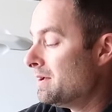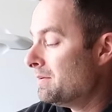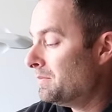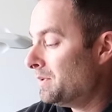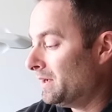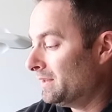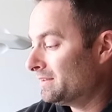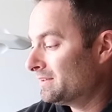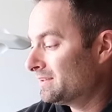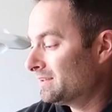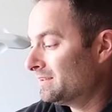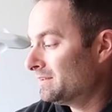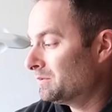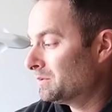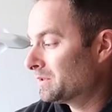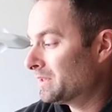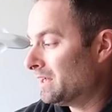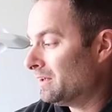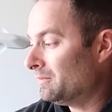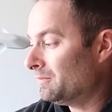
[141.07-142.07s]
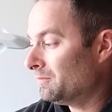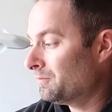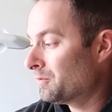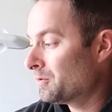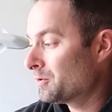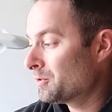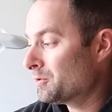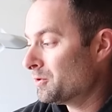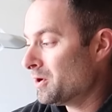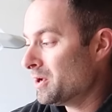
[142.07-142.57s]
But without
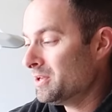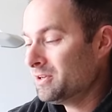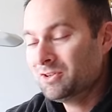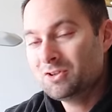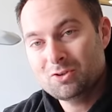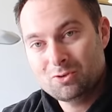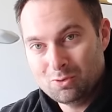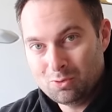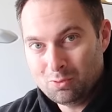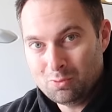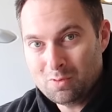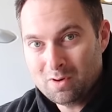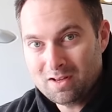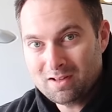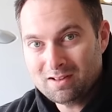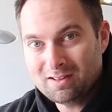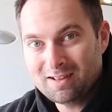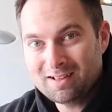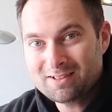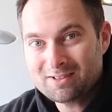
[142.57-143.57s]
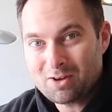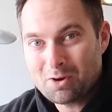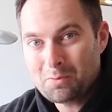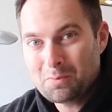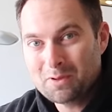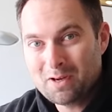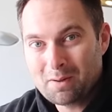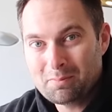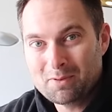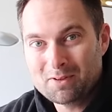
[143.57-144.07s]
further ado, let's
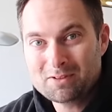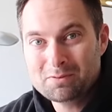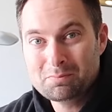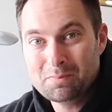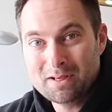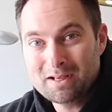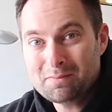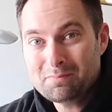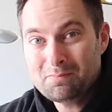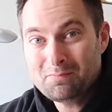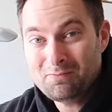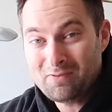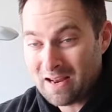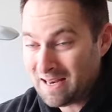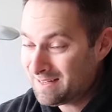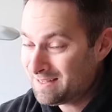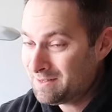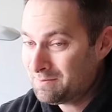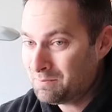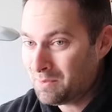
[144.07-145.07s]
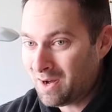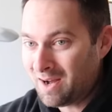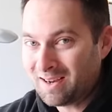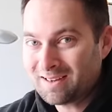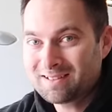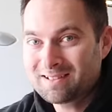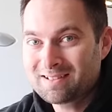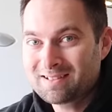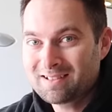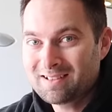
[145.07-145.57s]
open up this big fancy
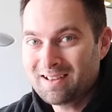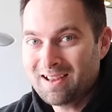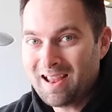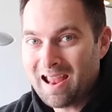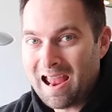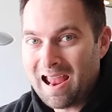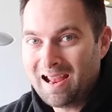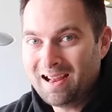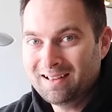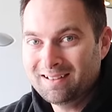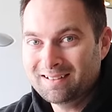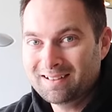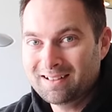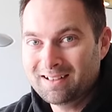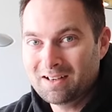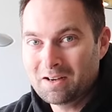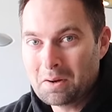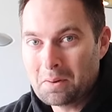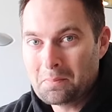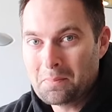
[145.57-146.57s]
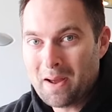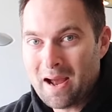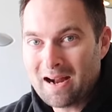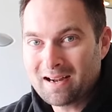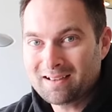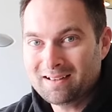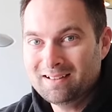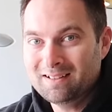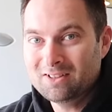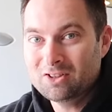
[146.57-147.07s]
box and get it
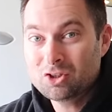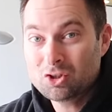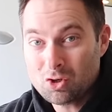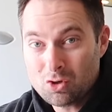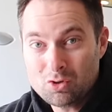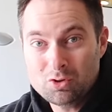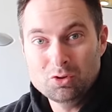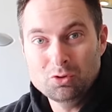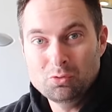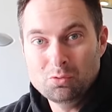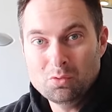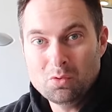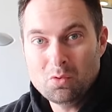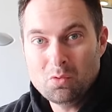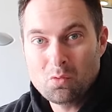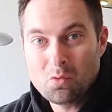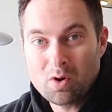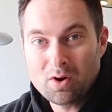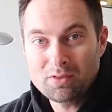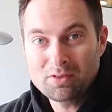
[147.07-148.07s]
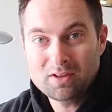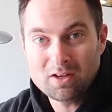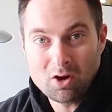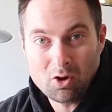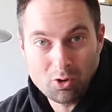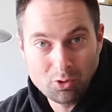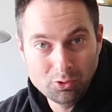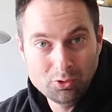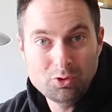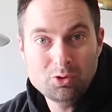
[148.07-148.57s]
unpacked and show you what the
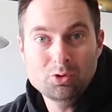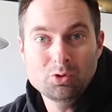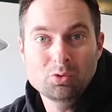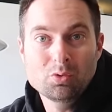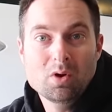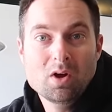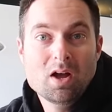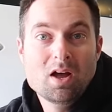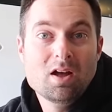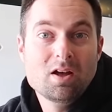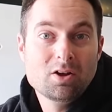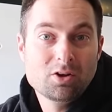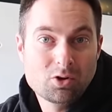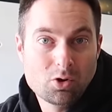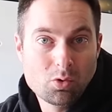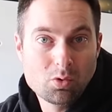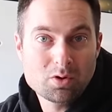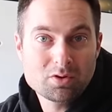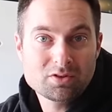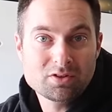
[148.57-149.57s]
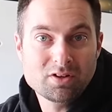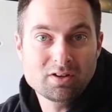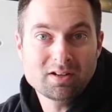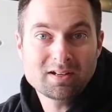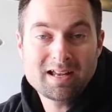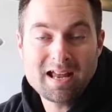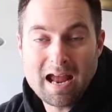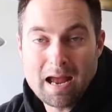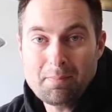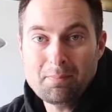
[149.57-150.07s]
all new Corsa
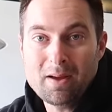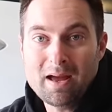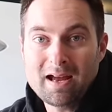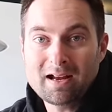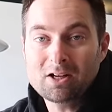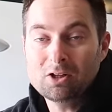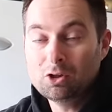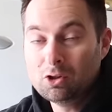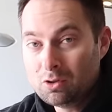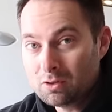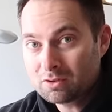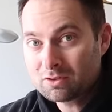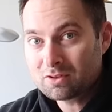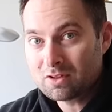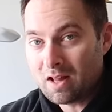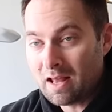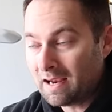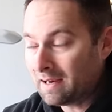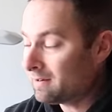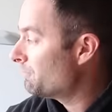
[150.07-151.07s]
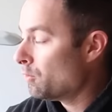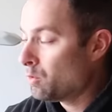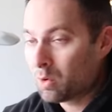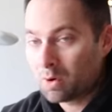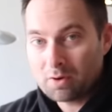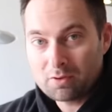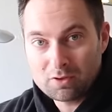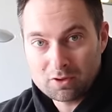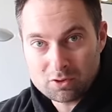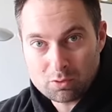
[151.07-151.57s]
Catback looks like
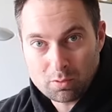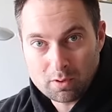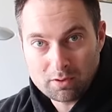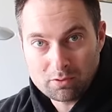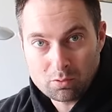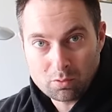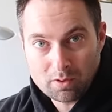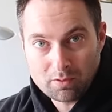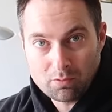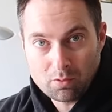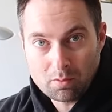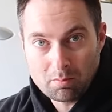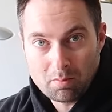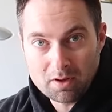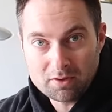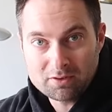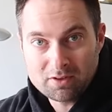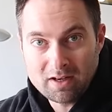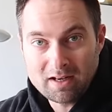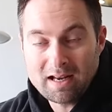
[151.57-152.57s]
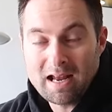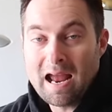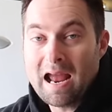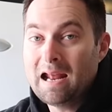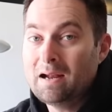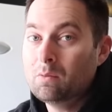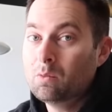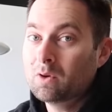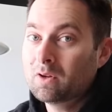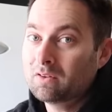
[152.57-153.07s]
for the 2024 Mustang
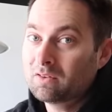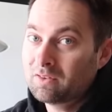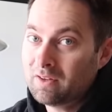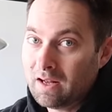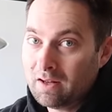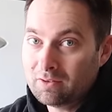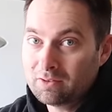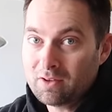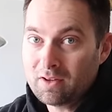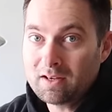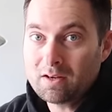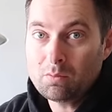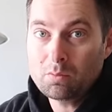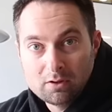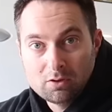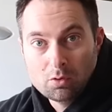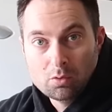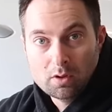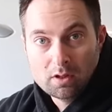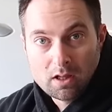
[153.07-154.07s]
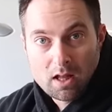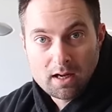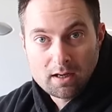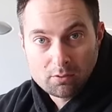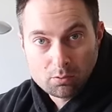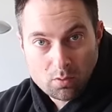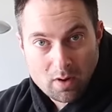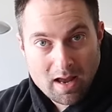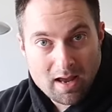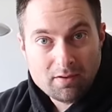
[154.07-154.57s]
and what it sounds like. We're going to do a lot
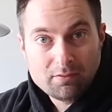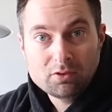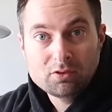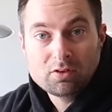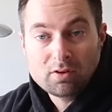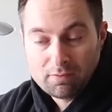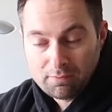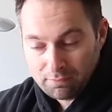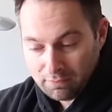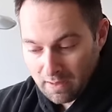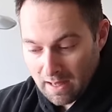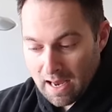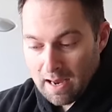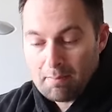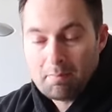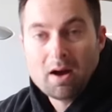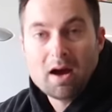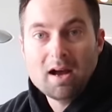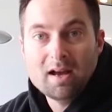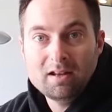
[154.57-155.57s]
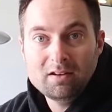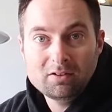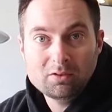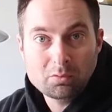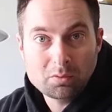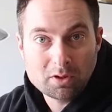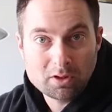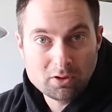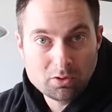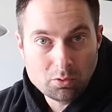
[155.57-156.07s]
of revs, flybys.
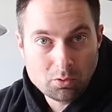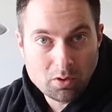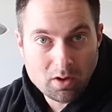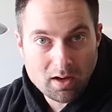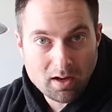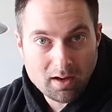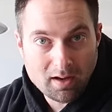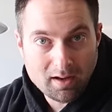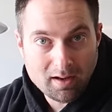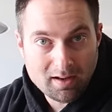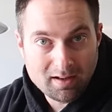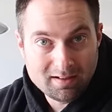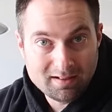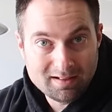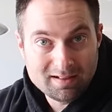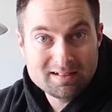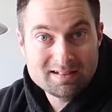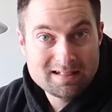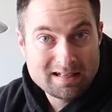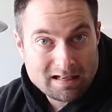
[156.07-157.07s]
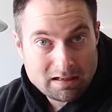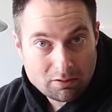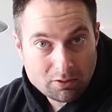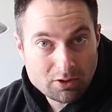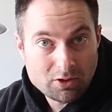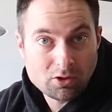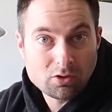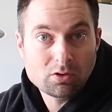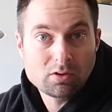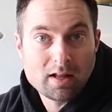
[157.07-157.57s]
We're going to do uh, an
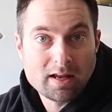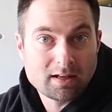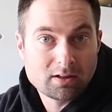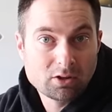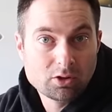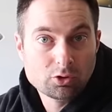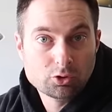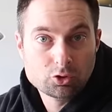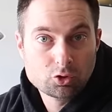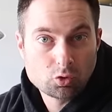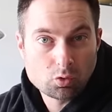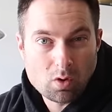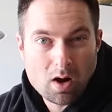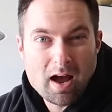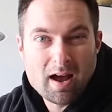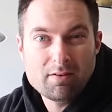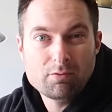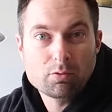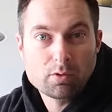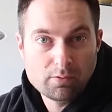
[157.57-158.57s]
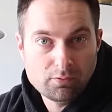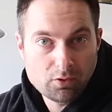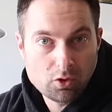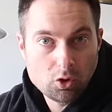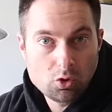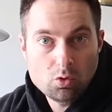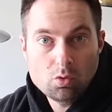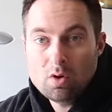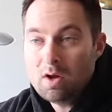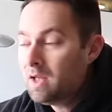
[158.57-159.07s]
interior like little drive
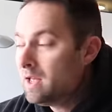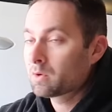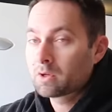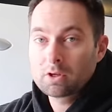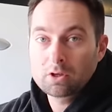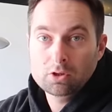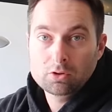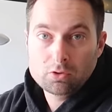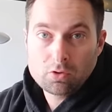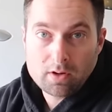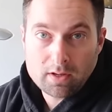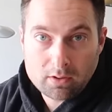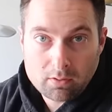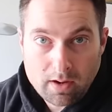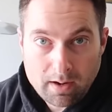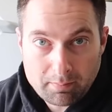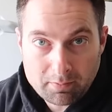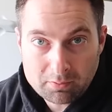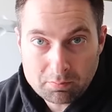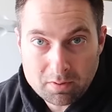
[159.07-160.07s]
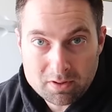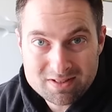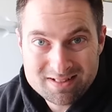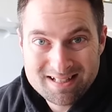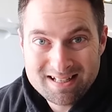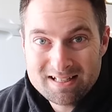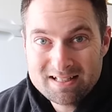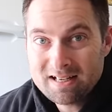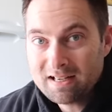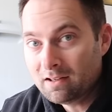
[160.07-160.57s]
review. We're going to try to cram as much
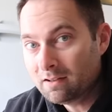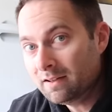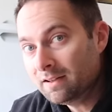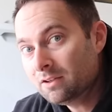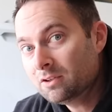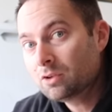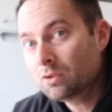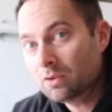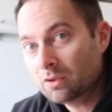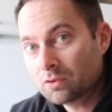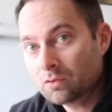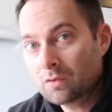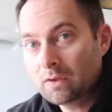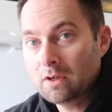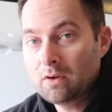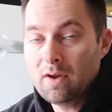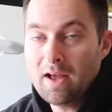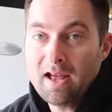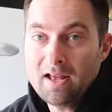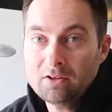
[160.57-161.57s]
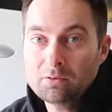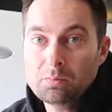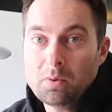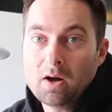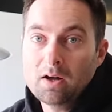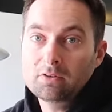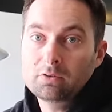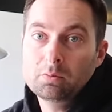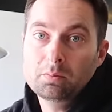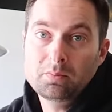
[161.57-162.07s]
detail into this video as
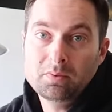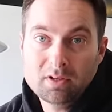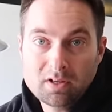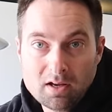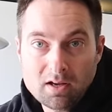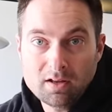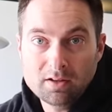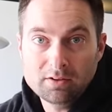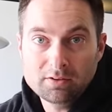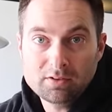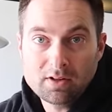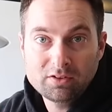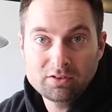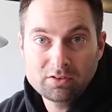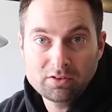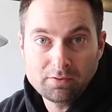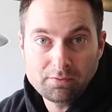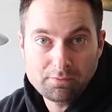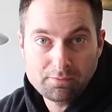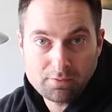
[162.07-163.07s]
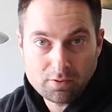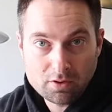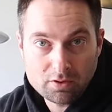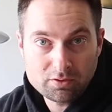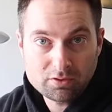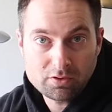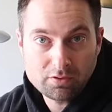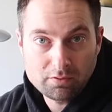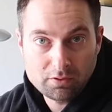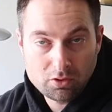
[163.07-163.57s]
possible because this is the
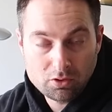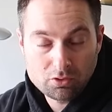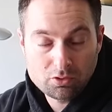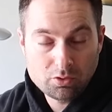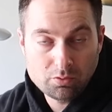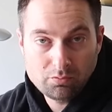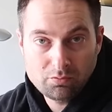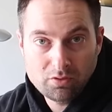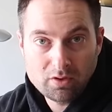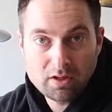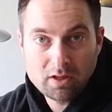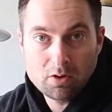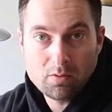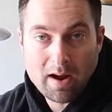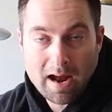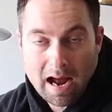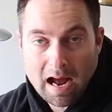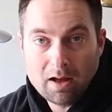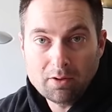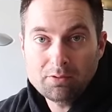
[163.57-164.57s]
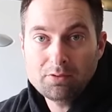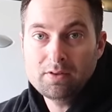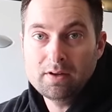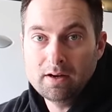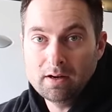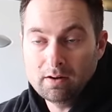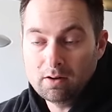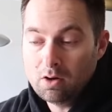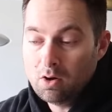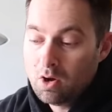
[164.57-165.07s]
first YouTube video out
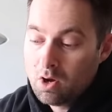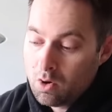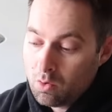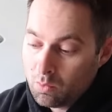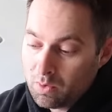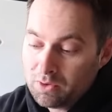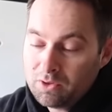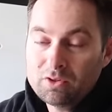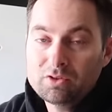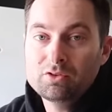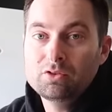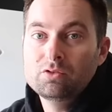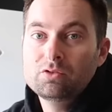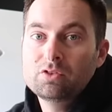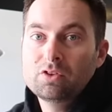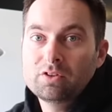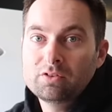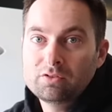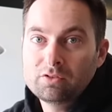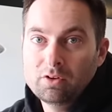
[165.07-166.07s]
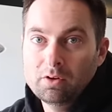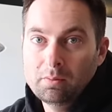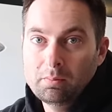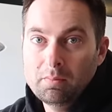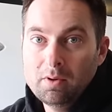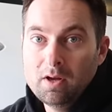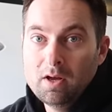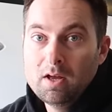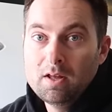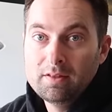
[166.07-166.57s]
there with this new system
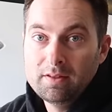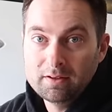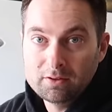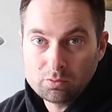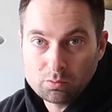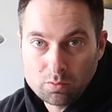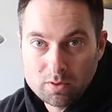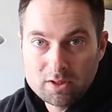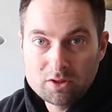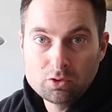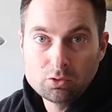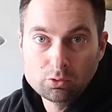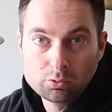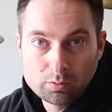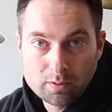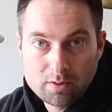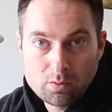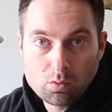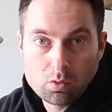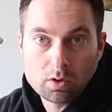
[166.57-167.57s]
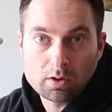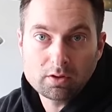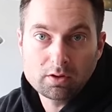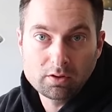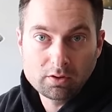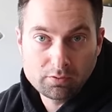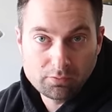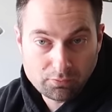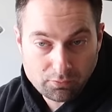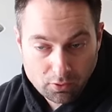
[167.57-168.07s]
that's retooled, reworked,
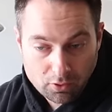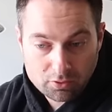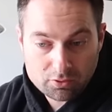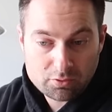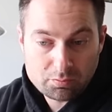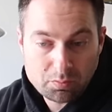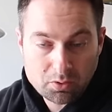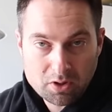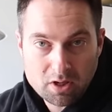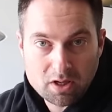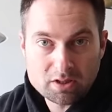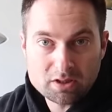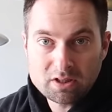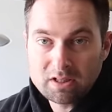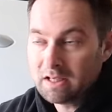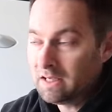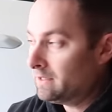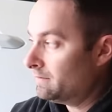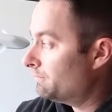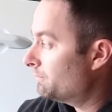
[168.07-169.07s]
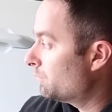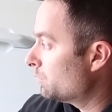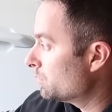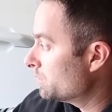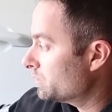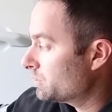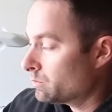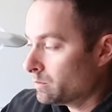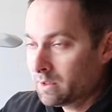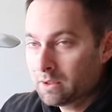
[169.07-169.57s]
and first production kit for
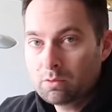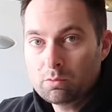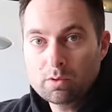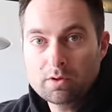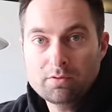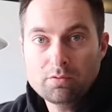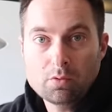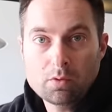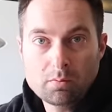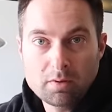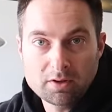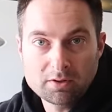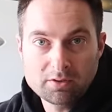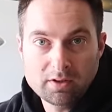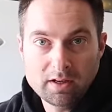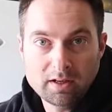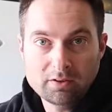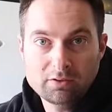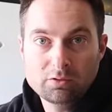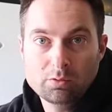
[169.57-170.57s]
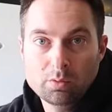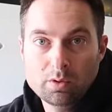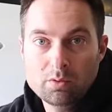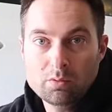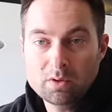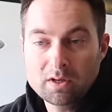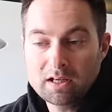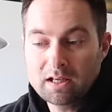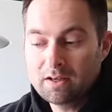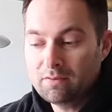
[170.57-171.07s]
the 2024 Mustang. So we
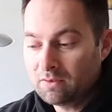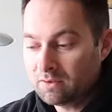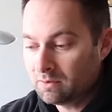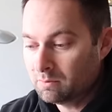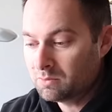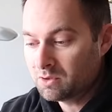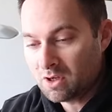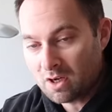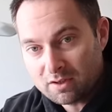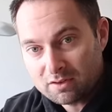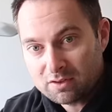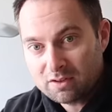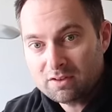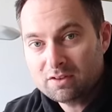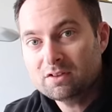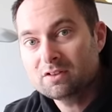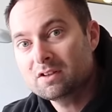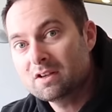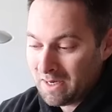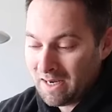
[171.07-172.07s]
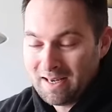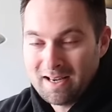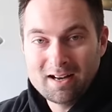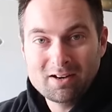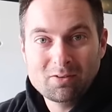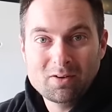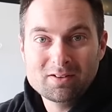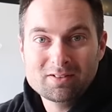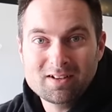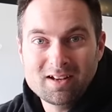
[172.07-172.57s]
want to give it some justice, but I
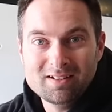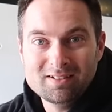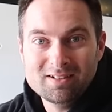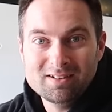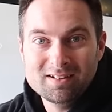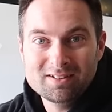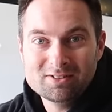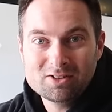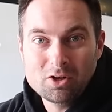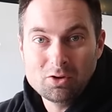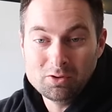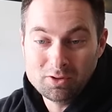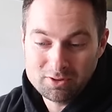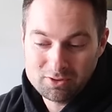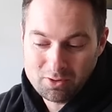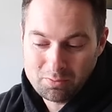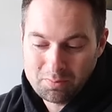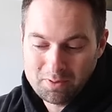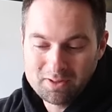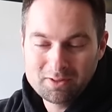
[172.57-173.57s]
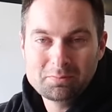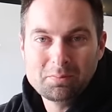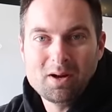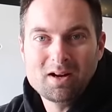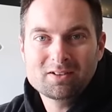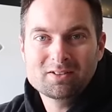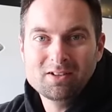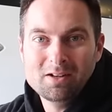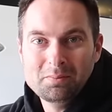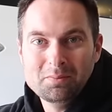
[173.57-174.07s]
digress guys. Let's go. Let's open this
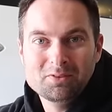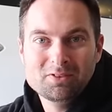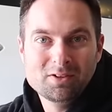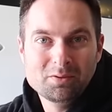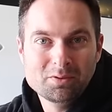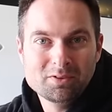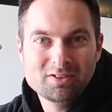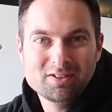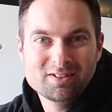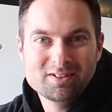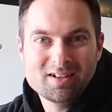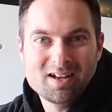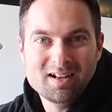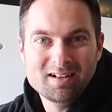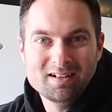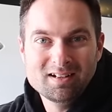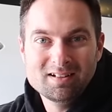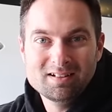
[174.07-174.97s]
box up and see what's inside.